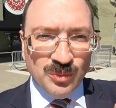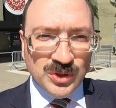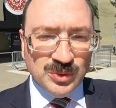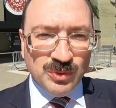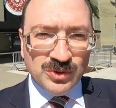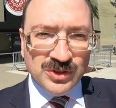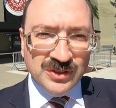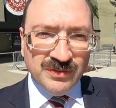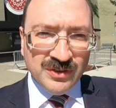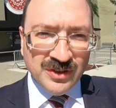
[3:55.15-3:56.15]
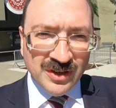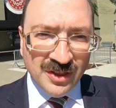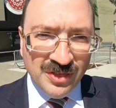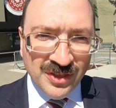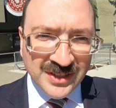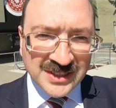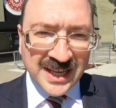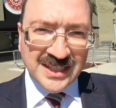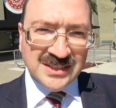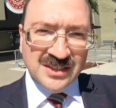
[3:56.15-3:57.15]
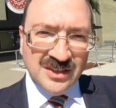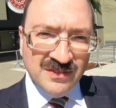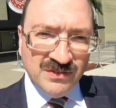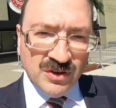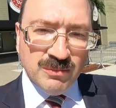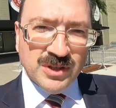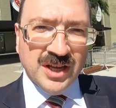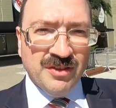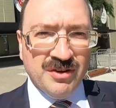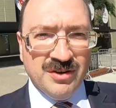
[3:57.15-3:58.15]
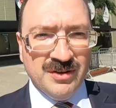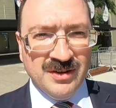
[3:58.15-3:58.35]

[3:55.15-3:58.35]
which will differ this case from another.